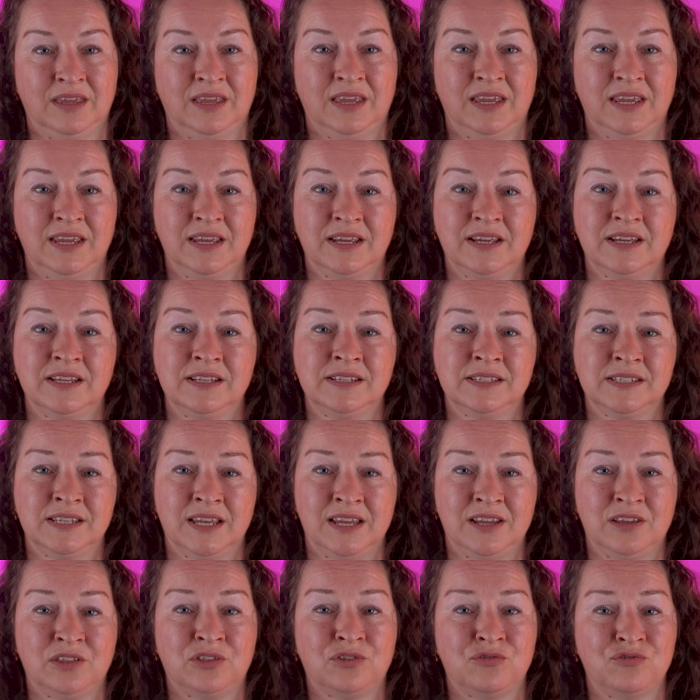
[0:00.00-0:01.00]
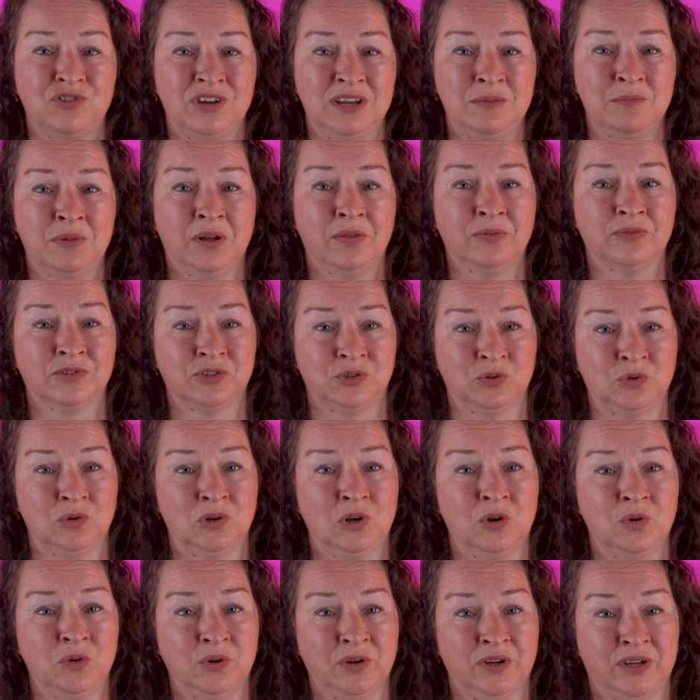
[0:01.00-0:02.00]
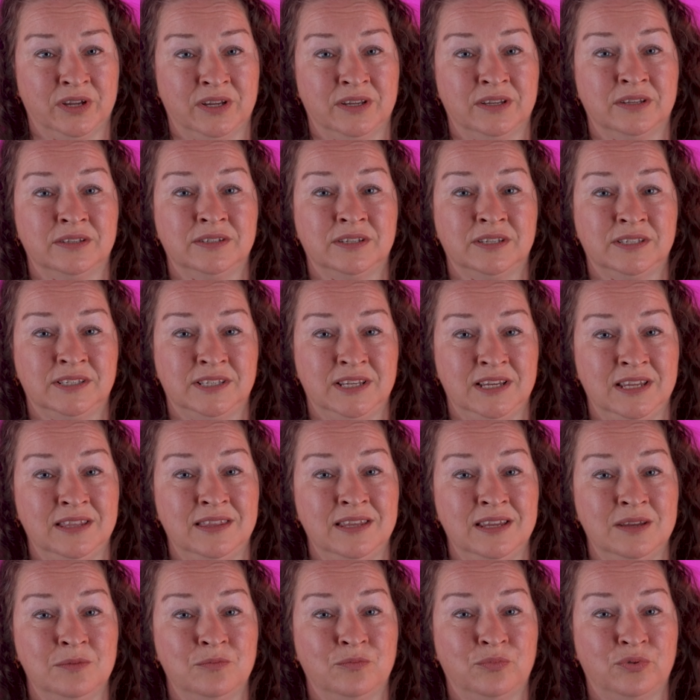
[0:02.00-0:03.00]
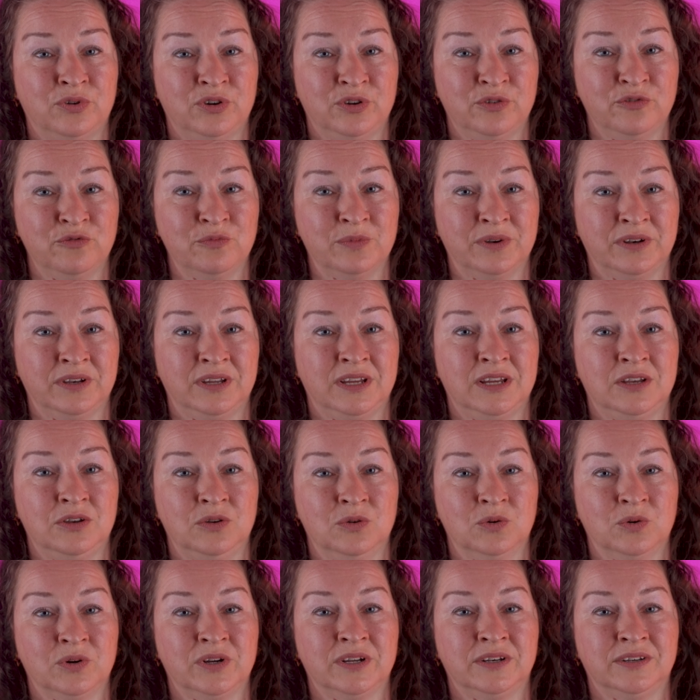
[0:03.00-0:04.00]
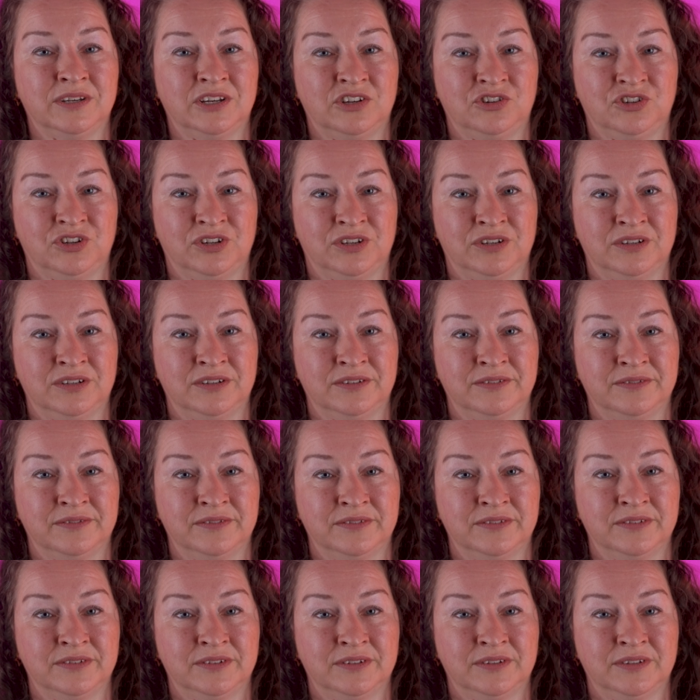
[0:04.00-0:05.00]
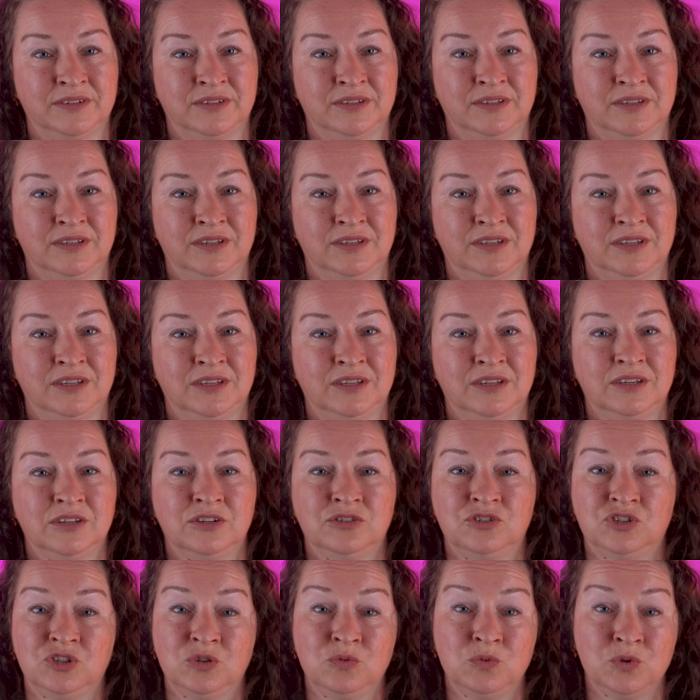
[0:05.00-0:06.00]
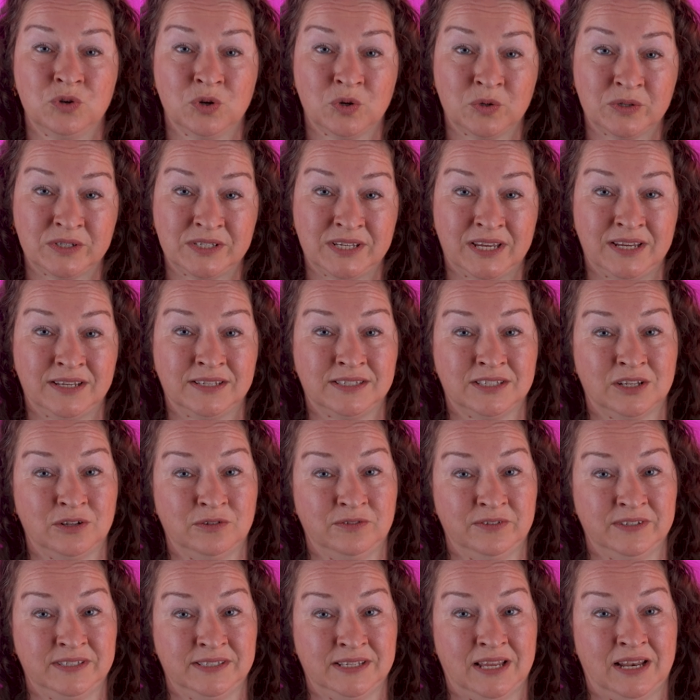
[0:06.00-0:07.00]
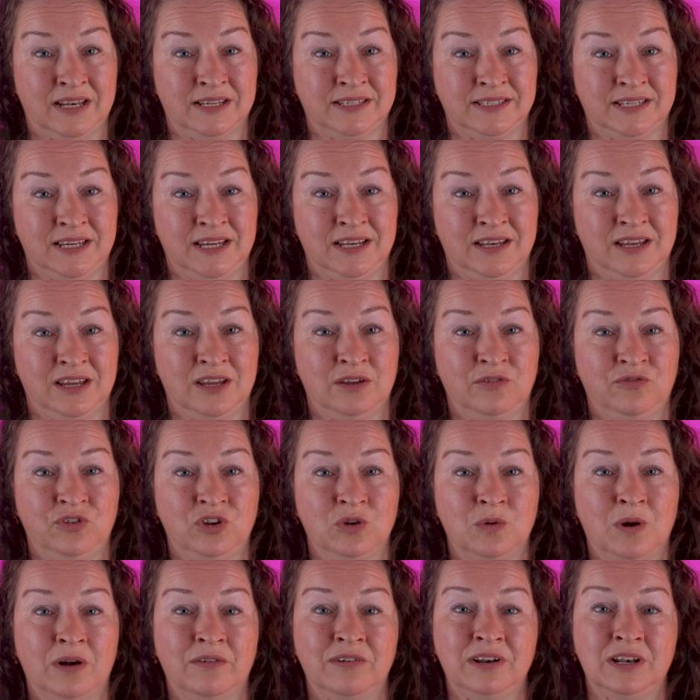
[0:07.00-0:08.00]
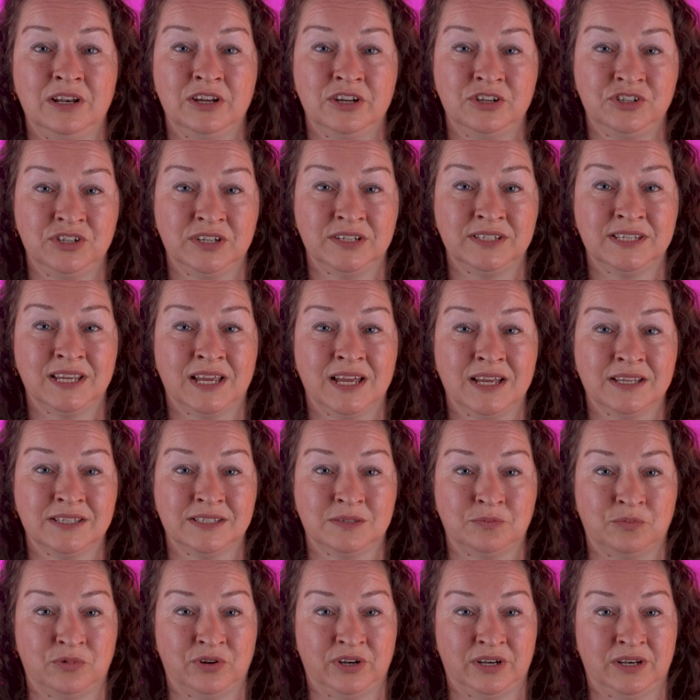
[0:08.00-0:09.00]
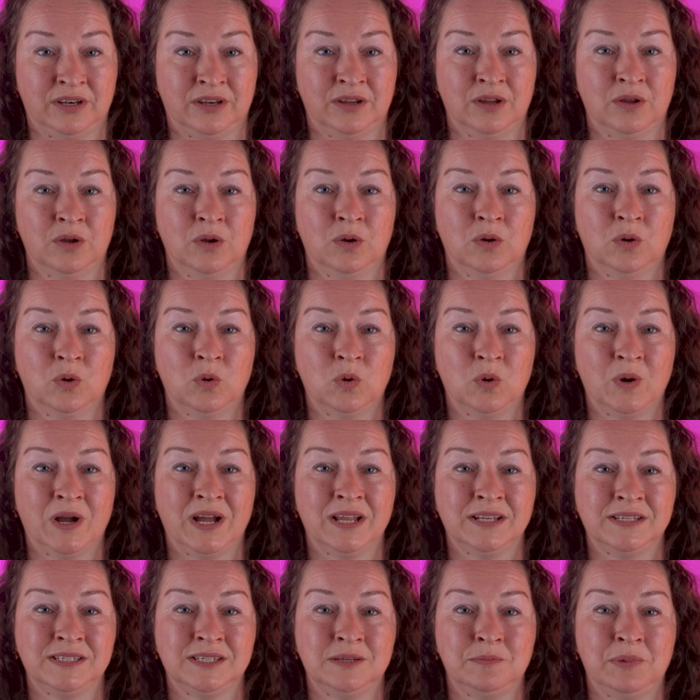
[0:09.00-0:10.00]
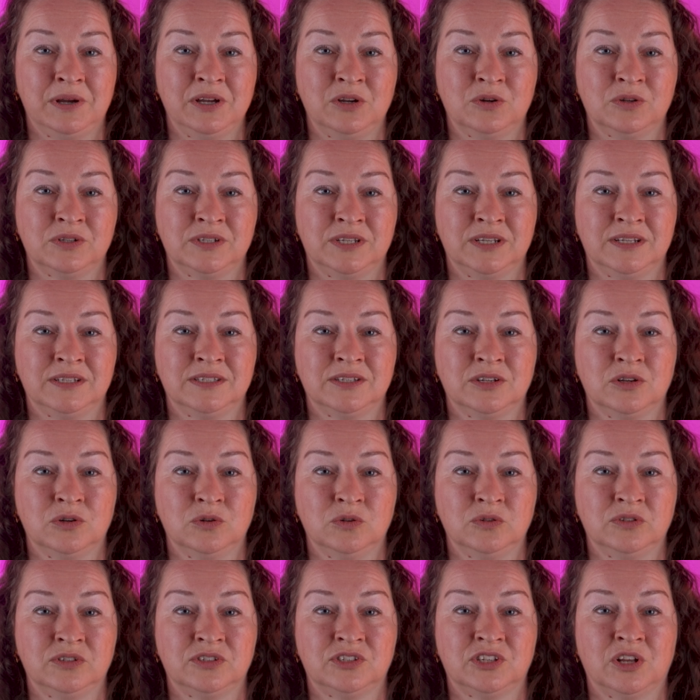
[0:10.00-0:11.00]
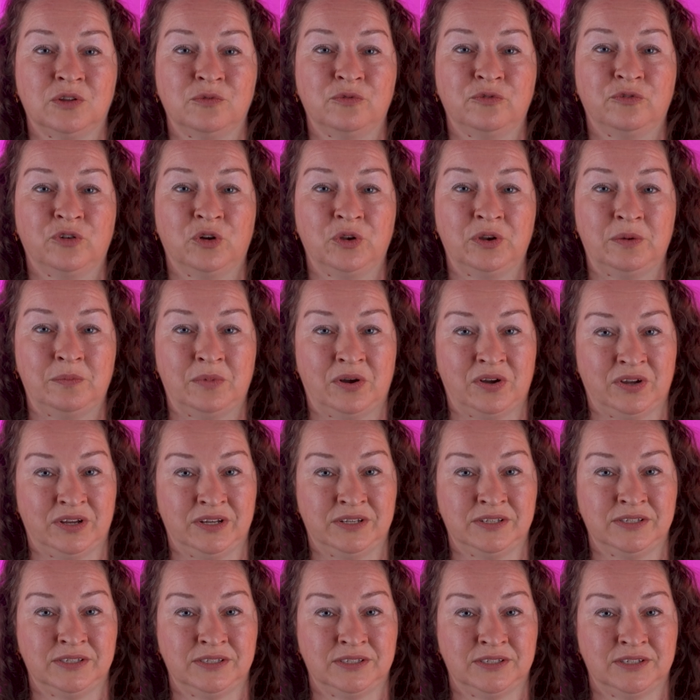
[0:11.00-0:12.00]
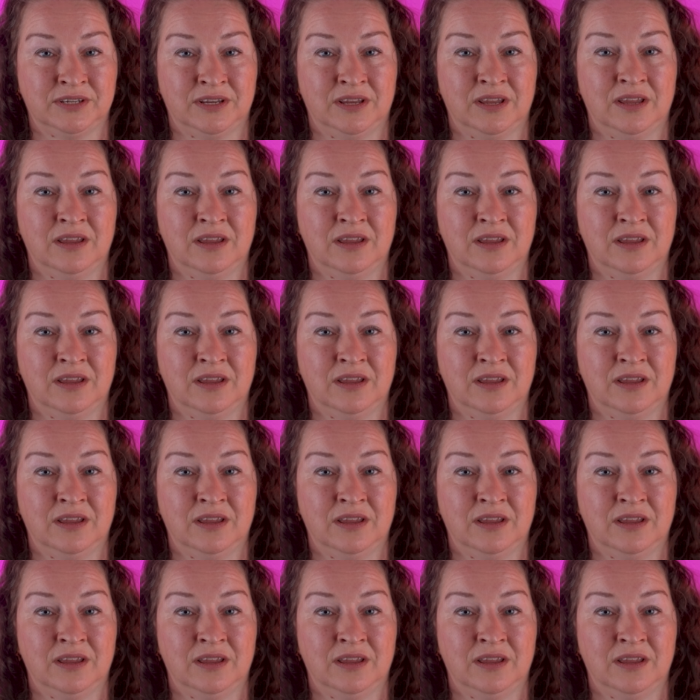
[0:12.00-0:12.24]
It can take 3 months or longer to see the improvement in your condition. Do not take sulfasalazine if you are allergic to aspirin or antibiotics called sulfonamides.